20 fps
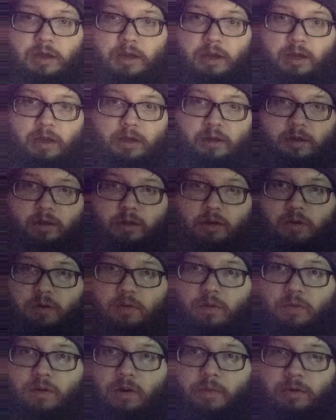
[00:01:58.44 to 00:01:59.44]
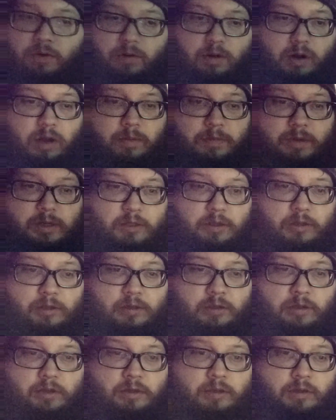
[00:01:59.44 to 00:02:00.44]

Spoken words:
and a little rubber grommet